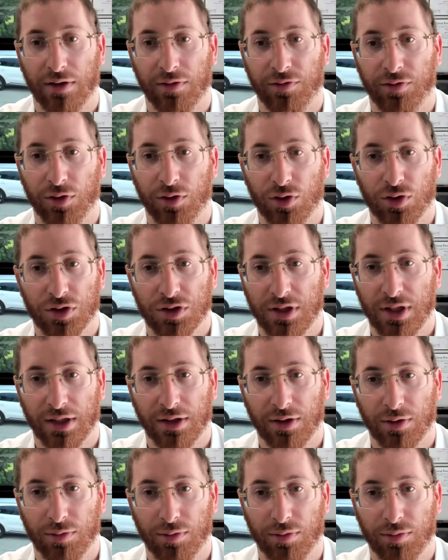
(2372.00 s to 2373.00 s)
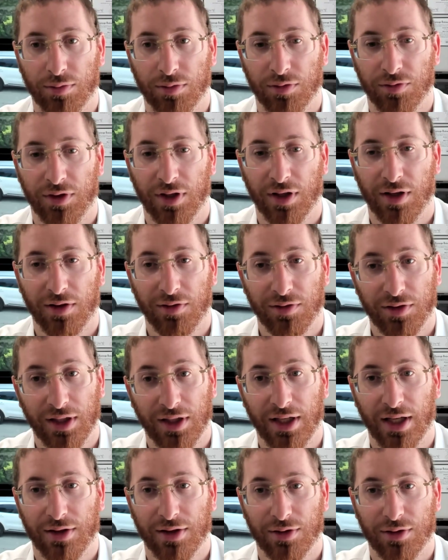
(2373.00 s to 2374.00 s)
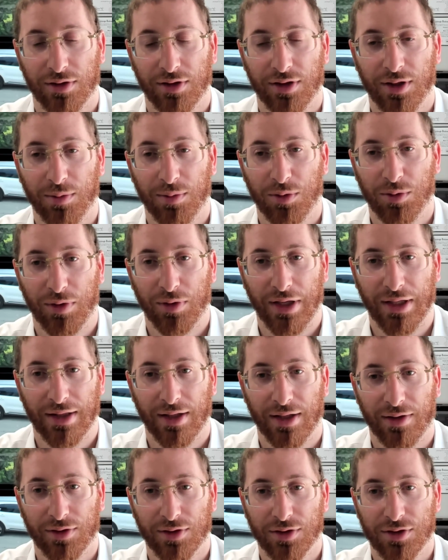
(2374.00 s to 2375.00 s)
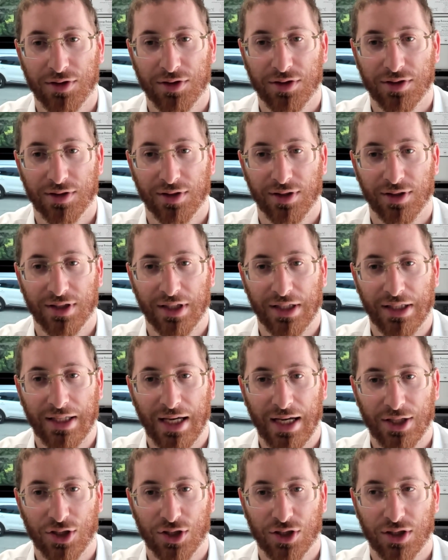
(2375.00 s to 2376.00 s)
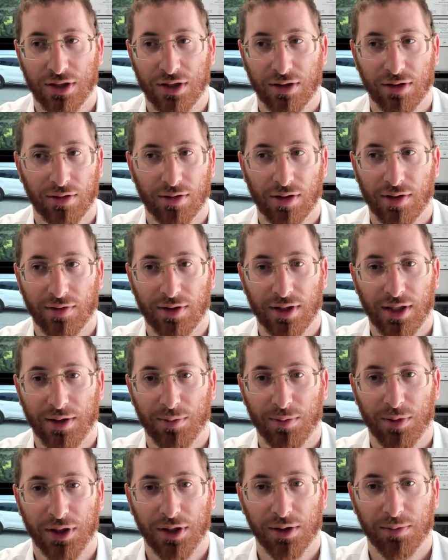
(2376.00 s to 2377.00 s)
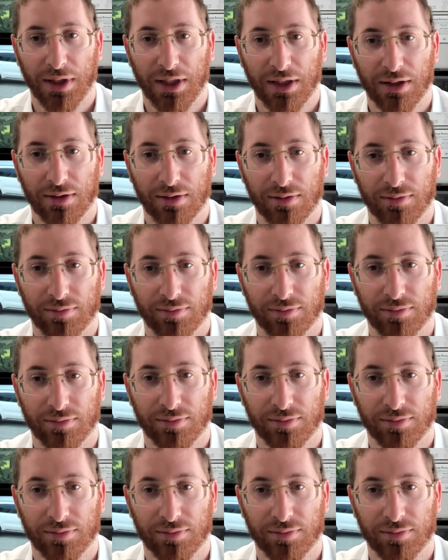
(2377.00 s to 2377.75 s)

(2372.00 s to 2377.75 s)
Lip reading: say if you get it together, keep the right levers. They say cash is king. You'll have a lot of money in the bank.